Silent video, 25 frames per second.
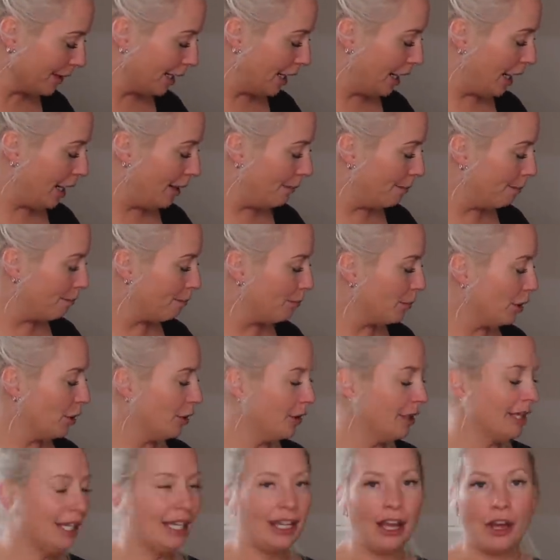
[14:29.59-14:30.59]

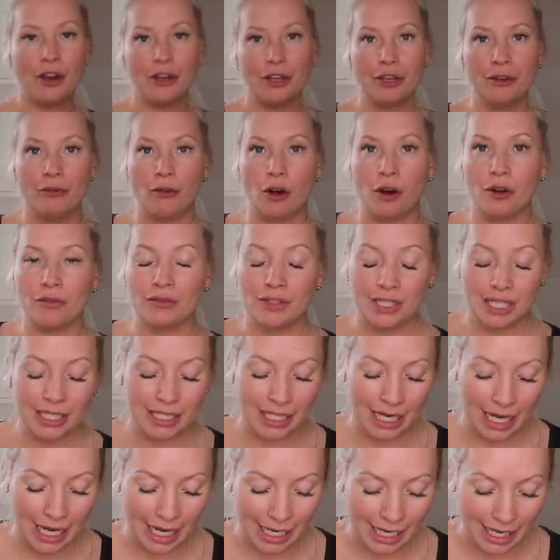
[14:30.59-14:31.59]
But it only arrived
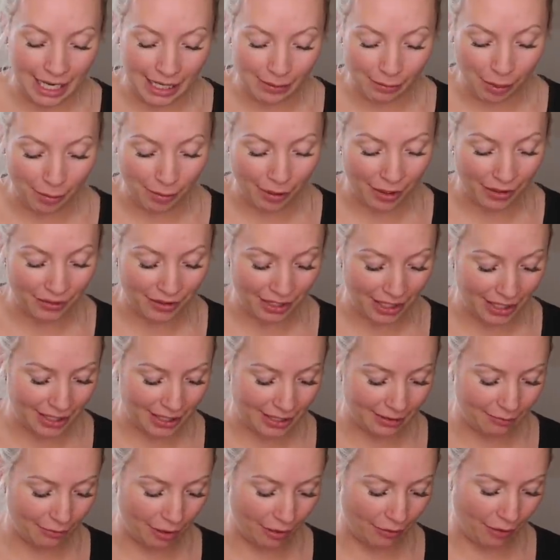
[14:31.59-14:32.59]
today and my birthday is
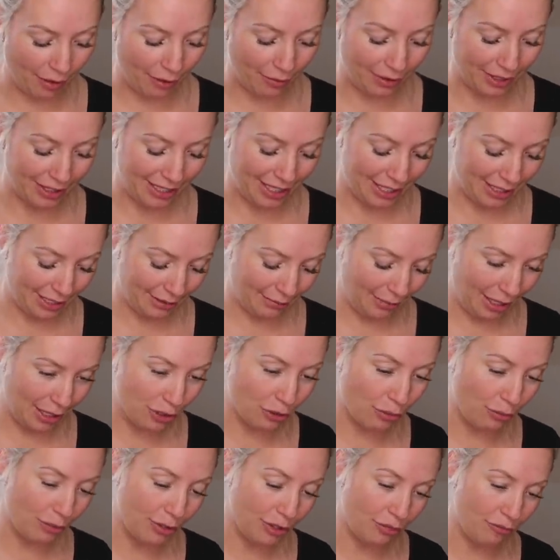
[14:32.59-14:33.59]
tomorrow. And I said to Matt,
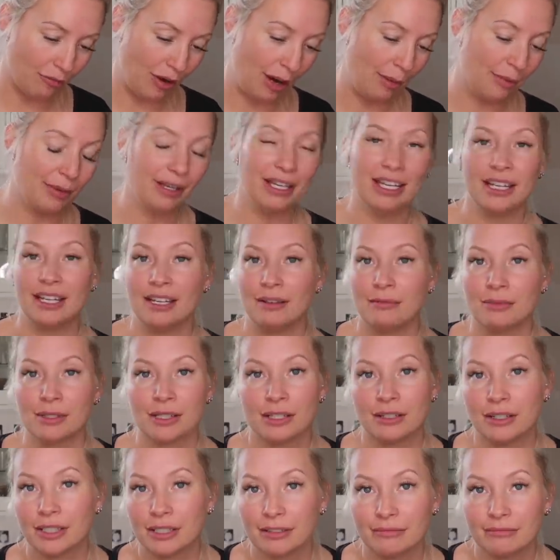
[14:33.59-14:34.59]
do you want me to wrap it? And he was
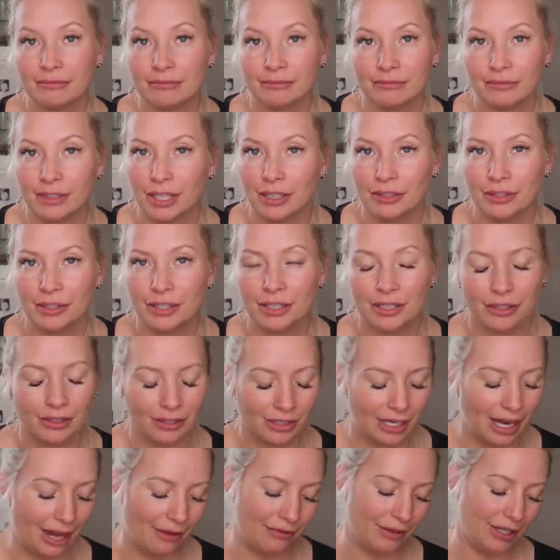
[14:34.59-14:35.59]
like, no, you can
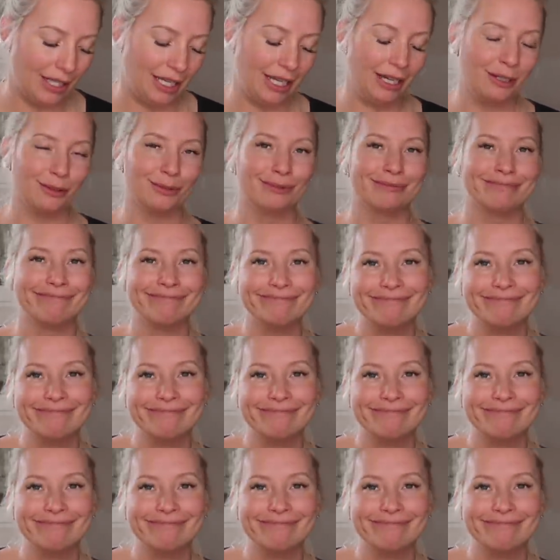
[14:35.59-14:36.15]
just have it now.